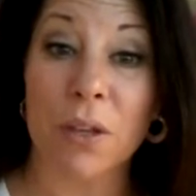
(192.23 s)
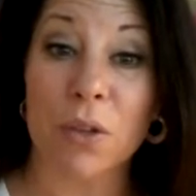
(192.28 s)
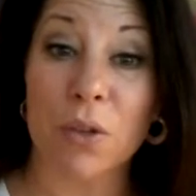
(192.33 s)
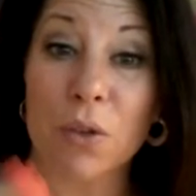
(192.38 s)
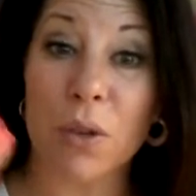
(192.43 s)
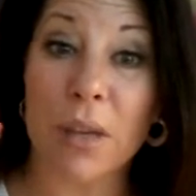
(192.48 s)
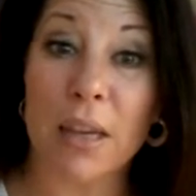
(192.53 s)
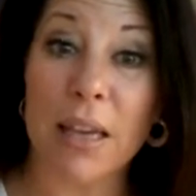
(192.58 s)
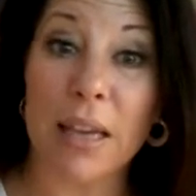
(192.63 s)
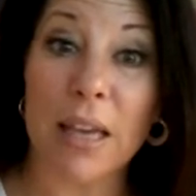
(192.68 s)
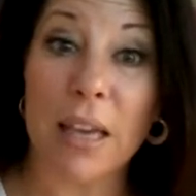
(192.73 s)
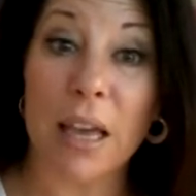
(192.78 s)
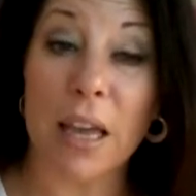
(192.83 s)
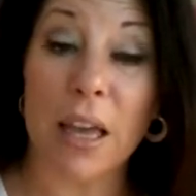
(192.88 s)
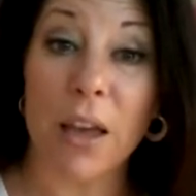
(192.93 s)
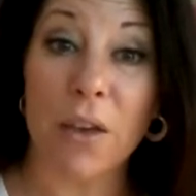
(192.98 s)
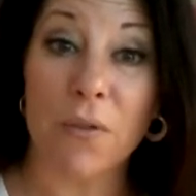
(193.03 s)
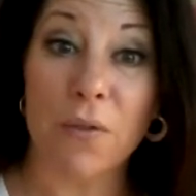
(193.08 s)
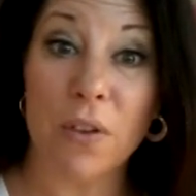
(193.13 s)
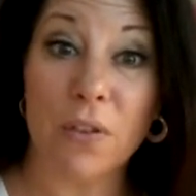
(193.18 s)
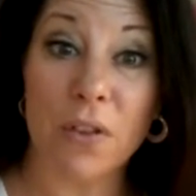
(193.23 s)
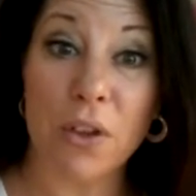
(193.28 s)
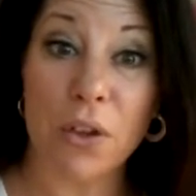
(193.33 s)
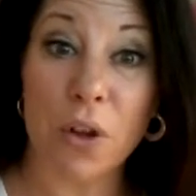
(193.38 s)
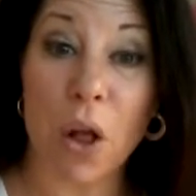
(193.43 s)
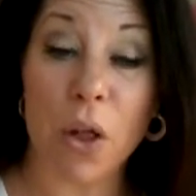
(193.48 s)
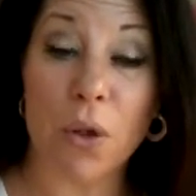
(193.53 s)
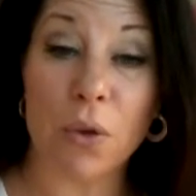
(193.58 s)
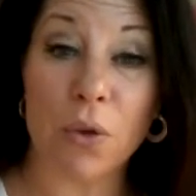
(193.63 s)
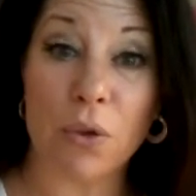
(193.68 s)
so they could get
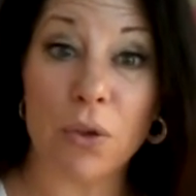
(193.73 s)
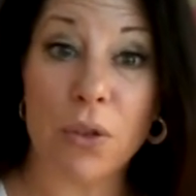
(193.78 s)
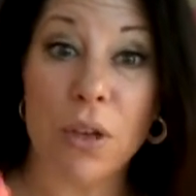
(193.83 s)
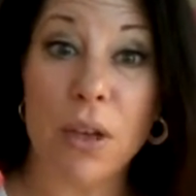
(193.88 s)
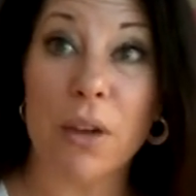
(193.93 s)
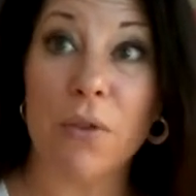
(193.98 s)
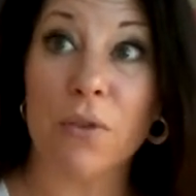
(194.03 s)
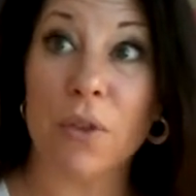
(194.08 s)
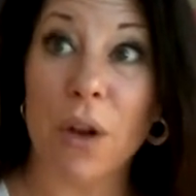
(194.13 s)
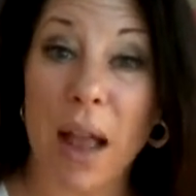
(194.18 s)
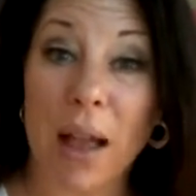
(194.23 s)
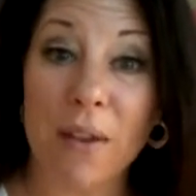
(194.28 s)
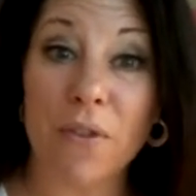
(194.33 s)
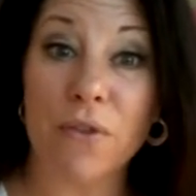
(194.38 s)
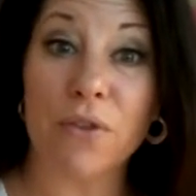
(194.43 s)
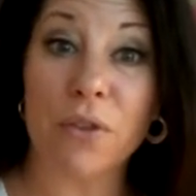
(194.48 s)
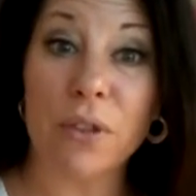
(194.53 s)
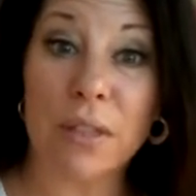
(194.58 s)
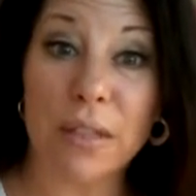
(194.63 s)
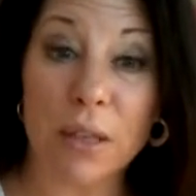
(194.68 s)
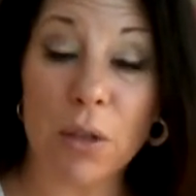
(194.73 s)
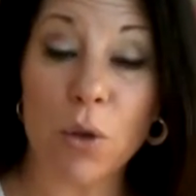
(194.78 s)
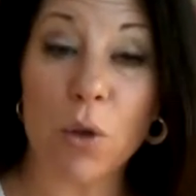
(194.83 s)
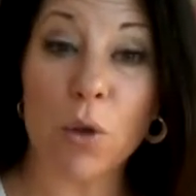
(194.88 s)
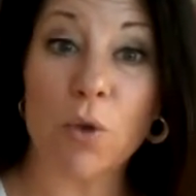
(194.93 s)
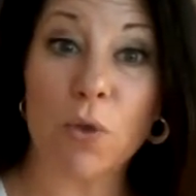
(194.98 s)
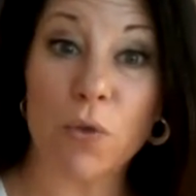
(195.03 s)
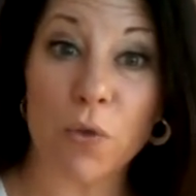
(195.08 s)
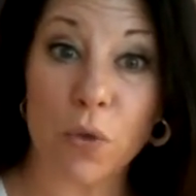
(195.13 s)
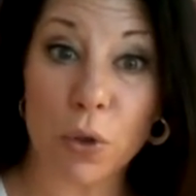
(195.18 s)
$50 for every
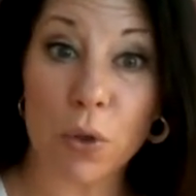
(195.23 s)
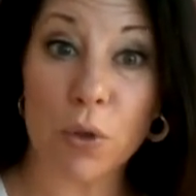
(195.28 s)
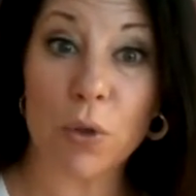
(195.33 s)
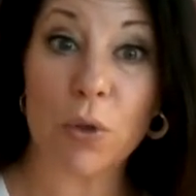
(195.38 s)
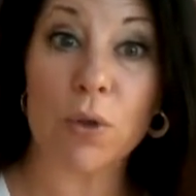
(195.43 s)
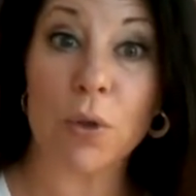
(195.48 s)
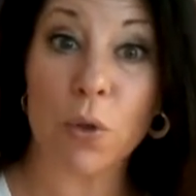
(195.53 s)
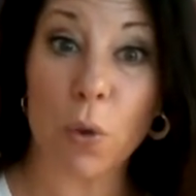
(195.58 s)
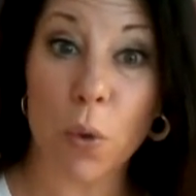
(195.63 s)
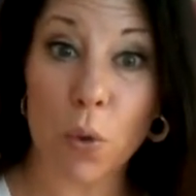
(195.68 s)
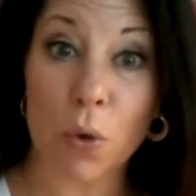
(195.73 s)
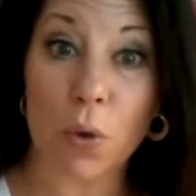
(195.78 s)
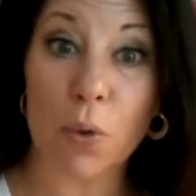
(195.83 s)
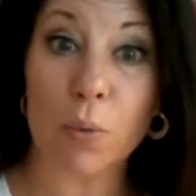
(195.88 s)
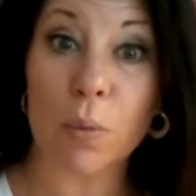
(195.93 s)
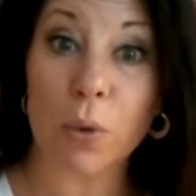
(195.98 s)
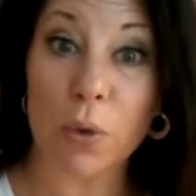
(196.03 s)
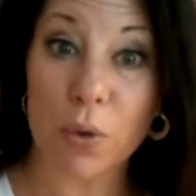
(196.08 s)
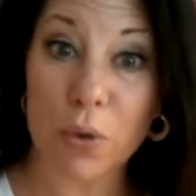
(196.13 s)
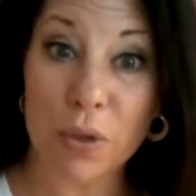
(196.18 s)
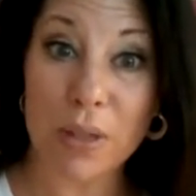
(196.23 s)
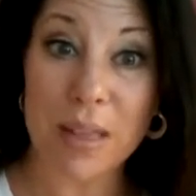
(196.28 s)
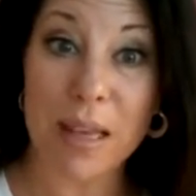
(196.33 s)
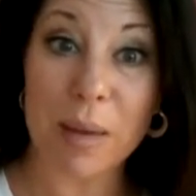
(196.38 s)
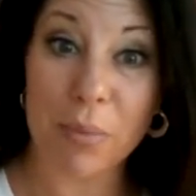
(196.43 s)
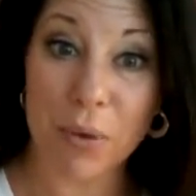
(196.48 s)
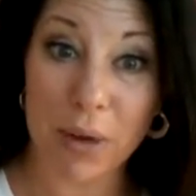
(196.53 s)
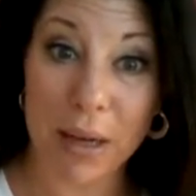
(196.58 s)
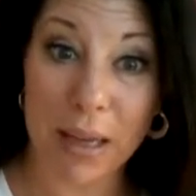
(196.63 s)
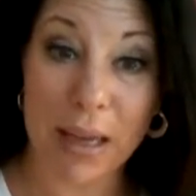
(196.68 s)
single first order person they
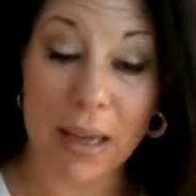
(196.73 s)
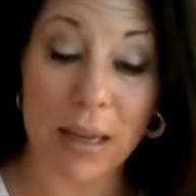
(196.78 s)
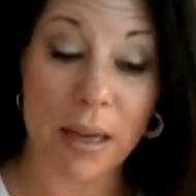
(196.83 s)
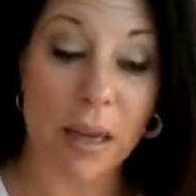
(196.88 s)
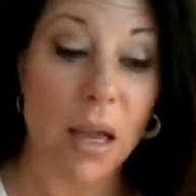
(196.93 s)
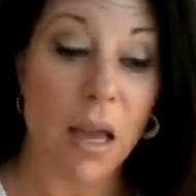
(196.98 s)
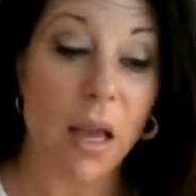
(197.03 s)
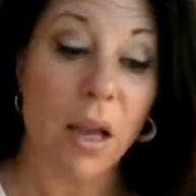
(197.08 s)
bring in.